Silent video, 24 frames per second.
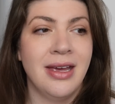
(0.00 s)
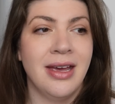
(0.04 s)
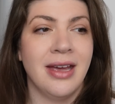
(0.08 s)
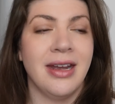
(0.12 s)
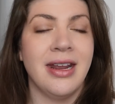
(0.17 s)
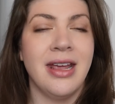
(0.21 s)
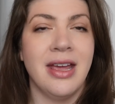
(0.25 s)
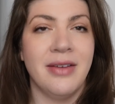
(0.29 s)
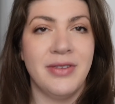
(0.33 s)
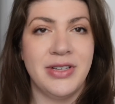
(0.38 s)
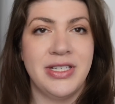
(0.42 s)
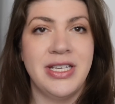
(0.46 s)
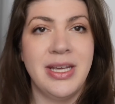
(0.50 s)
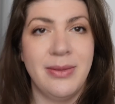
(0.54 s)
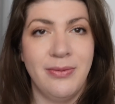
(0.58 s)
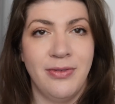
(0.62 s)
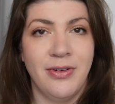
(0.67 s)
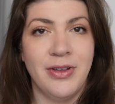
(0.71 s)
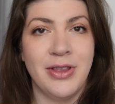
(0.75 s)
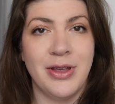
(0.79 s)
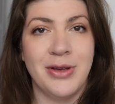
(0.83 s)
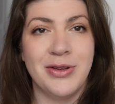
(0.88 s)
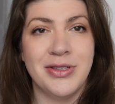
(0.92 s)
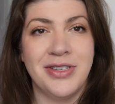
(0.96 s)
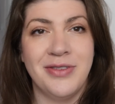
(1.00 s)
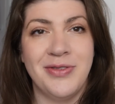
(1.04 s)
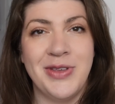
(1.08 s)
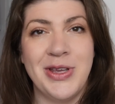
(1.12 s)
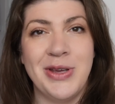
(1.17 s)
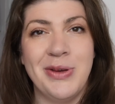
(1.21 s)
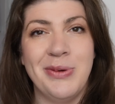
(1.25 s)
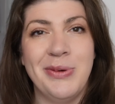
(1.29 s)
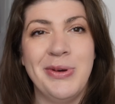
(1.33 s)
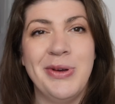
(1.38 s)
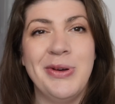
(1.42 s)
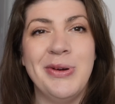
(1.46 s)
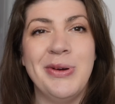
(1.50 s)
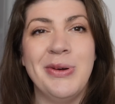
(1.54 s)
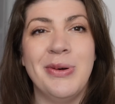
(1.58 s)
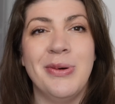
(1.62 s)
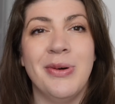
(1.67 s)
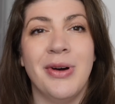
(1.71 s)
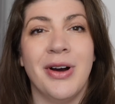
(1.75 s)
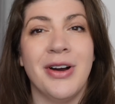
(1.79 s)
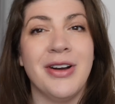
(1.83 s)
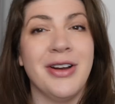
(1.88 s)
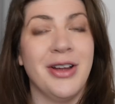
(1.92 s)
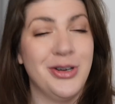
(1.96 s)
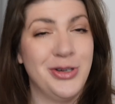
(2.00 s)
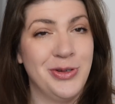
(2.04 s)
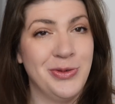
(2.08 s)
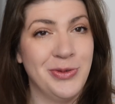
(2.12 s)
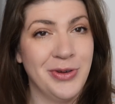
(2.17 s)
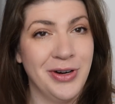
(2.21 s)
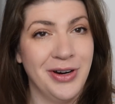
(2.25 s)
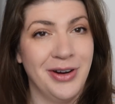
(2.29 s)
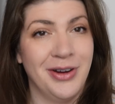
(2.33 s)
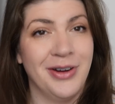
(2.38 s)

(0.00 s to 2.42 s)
And I have a tip for those of you who are not sure,